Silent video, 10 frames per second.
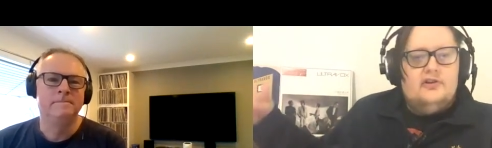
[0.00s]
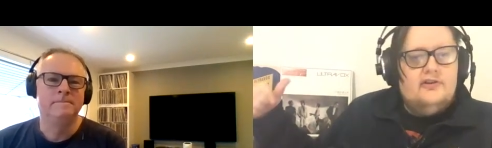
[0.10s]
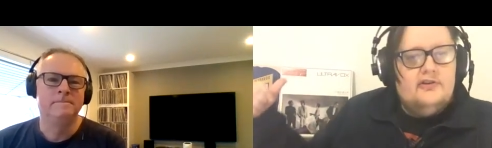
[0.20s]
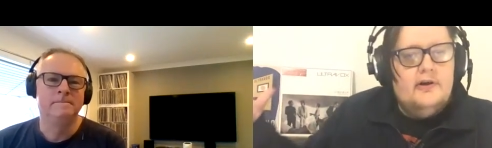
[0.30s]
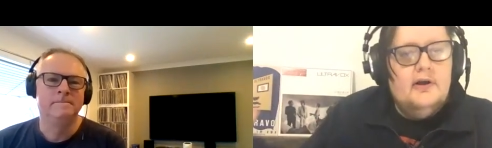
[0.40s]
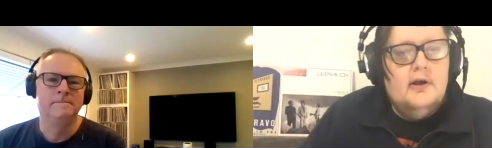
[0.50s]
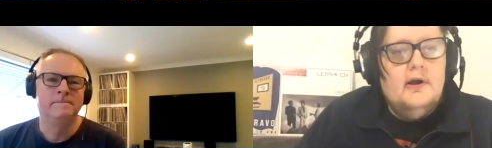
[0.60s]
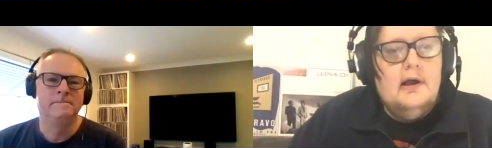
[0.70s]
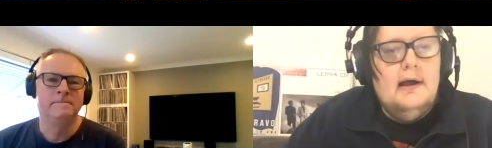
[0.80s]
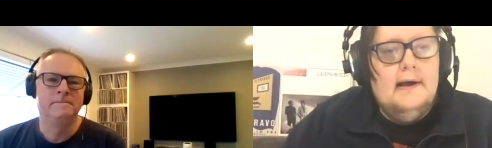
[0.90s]
Speaker 1: Midge does it,
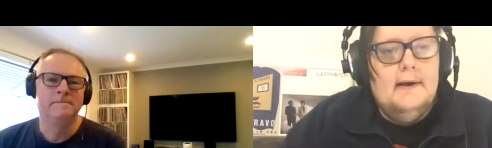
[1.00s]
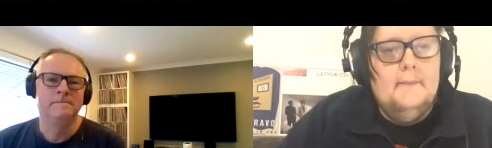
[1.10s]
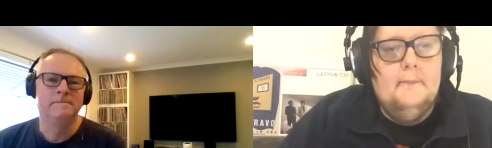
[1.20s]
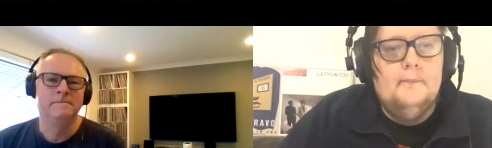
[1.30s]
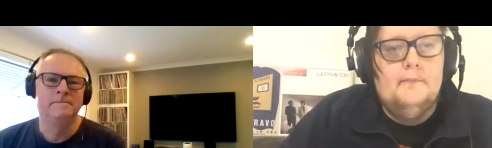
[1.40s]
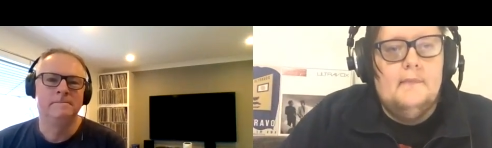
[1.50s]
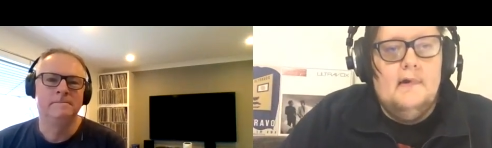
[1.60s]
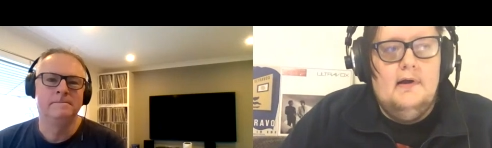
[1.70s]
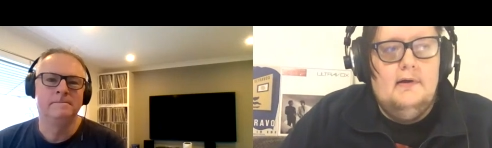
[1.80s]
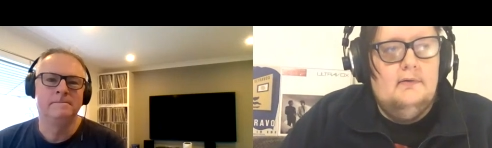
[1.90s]
um,
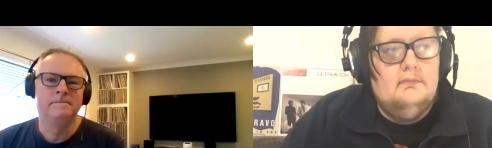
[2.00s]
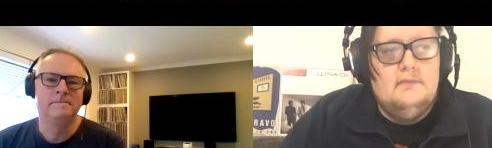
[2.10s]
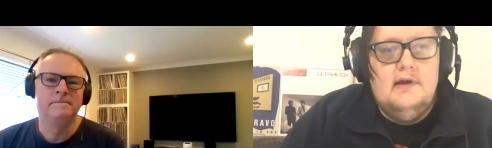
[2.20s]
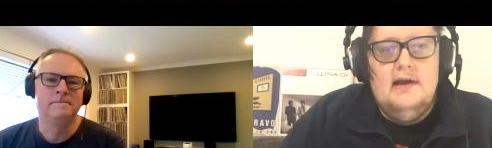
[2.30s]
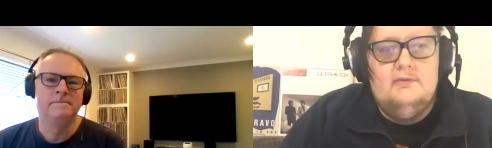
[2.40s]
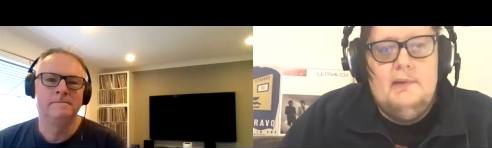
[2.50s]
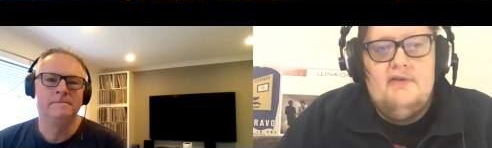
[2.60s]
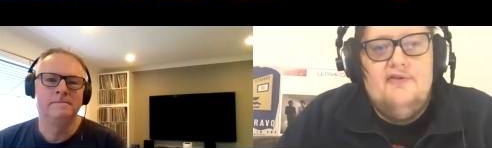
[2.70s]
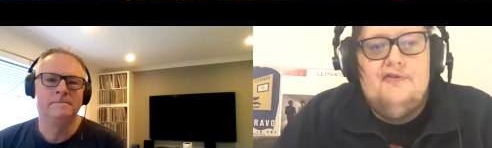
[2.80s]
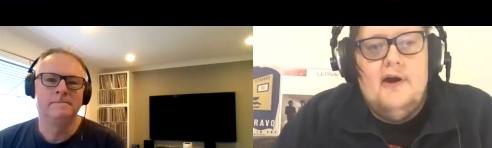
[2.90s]
and yeah,
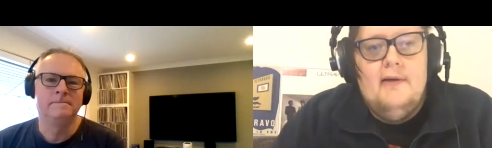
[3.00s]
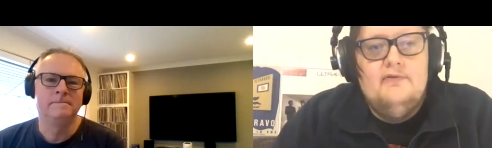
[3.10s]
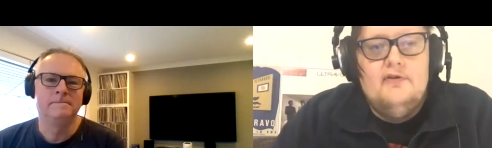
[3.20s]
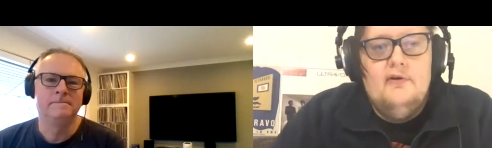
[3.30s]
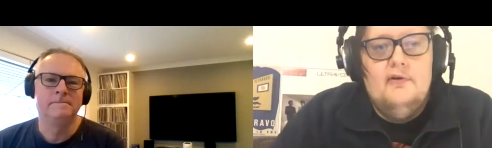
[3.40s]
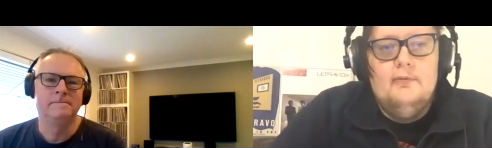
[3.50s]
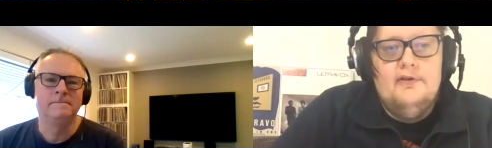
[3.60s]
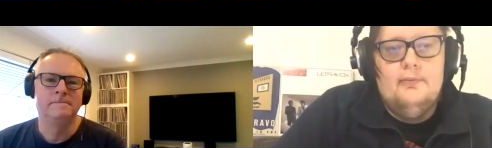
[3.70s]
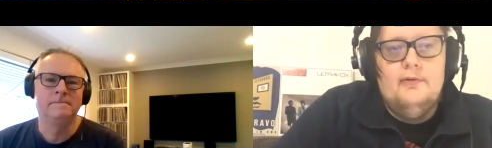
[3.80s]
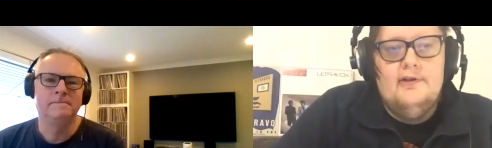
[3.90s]
it's perfect for him
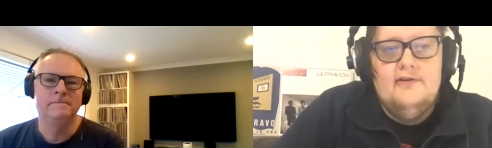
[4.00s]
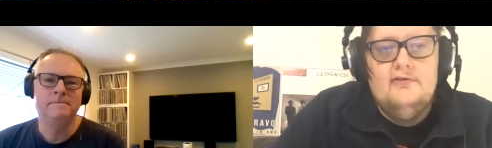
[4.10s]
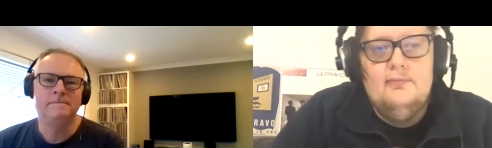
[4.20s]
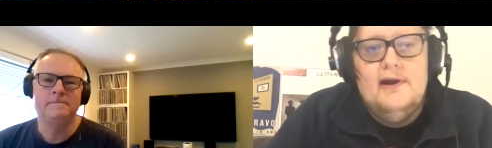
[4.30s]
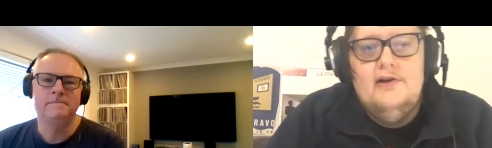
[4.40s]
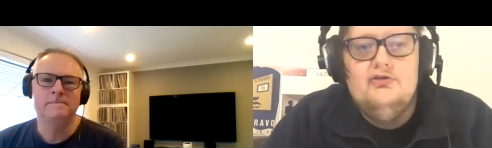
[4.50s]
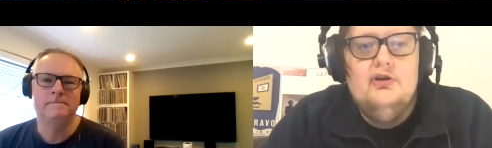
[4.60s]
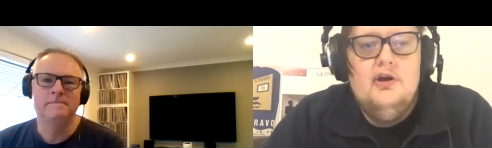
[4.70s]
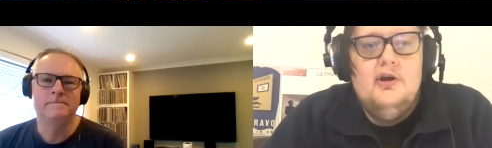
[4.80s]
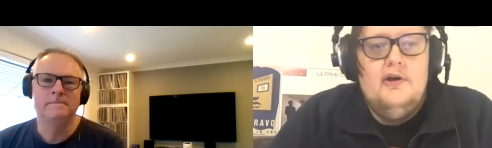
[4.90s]
too with with his
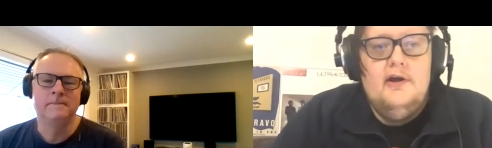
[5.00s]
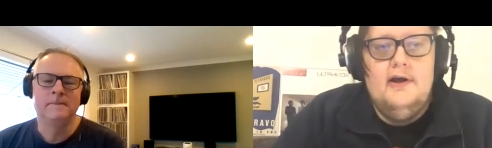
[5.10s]
range.